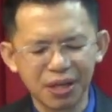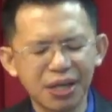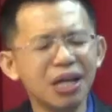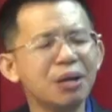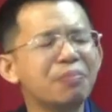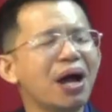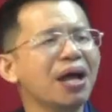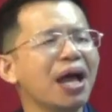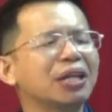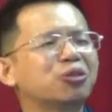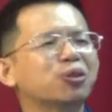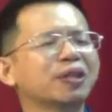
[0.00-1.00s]
Nehemiah
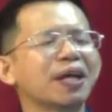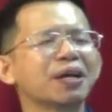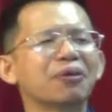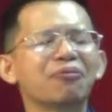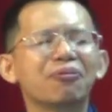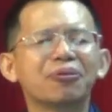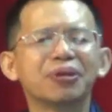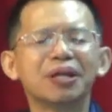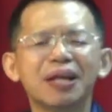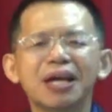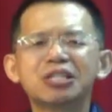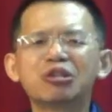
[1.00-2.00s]
had to take the
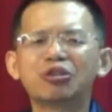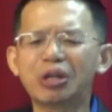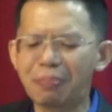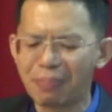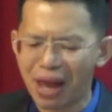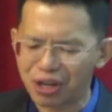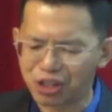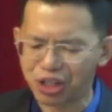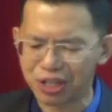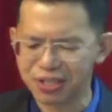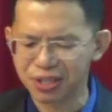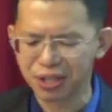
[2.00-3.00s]
necessary
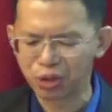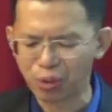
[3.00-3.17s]
measures